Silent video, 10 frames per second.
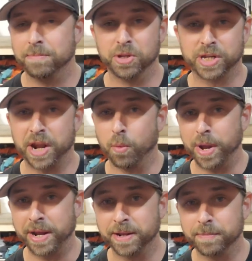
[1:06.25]
Just kind of
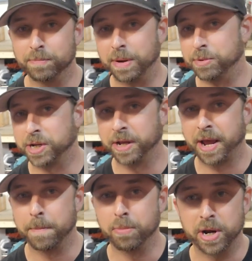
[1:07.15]
winging it, but I'm just going
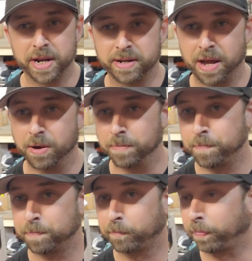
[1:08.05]
to kind of break it
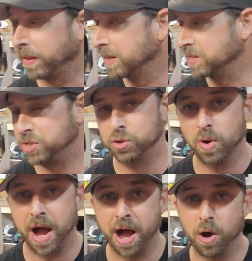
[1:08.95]
down as
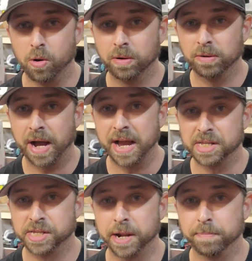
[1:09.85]
to how
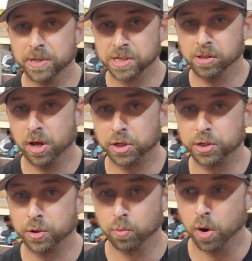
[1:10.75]
I set up this
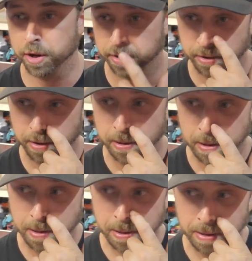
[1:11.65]
clutch to run,
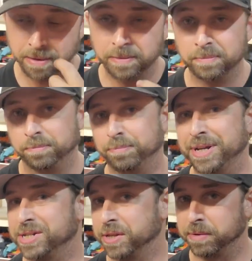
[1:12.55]

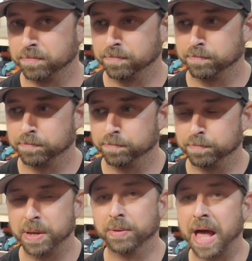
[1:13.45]
basically
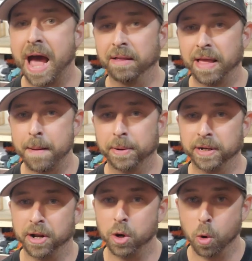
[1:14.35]
be able to hot lap
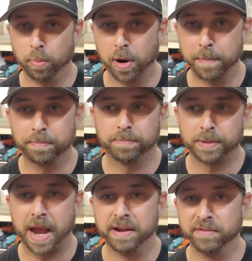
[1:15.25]
it in a no prep
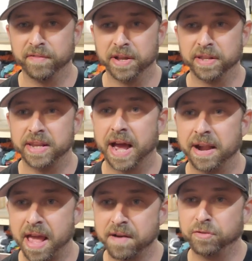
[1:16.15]
kind of event and
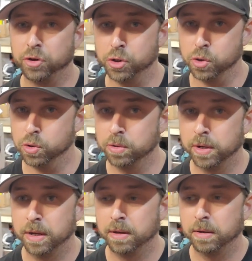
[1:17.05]
not have to do
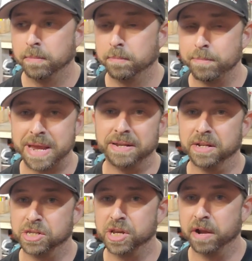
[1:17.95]

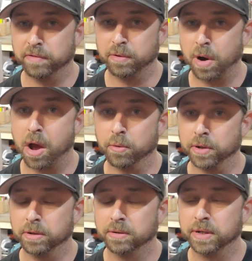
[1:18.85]
maintenance every round.